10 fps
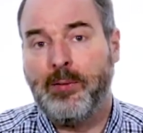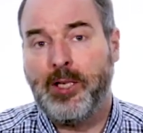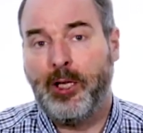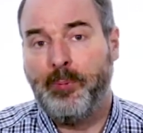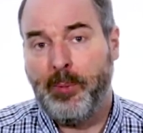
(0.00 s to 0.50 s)

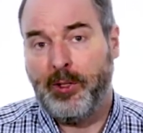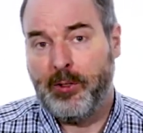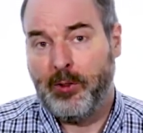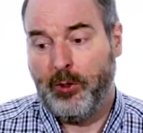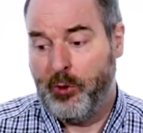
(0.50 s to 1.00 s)
Tell people
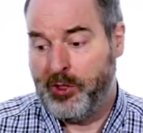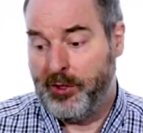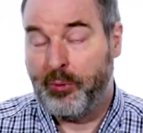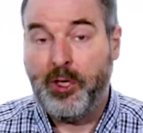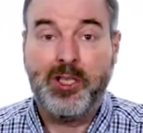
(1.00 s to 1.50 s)
it loads in
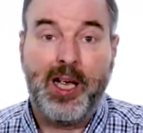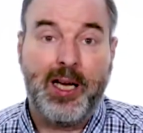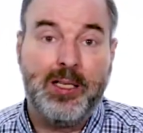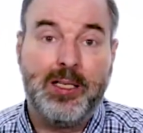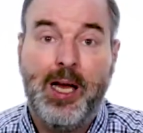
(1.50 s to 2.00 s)
3
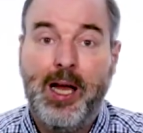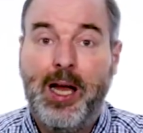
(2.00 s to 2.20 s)
seconds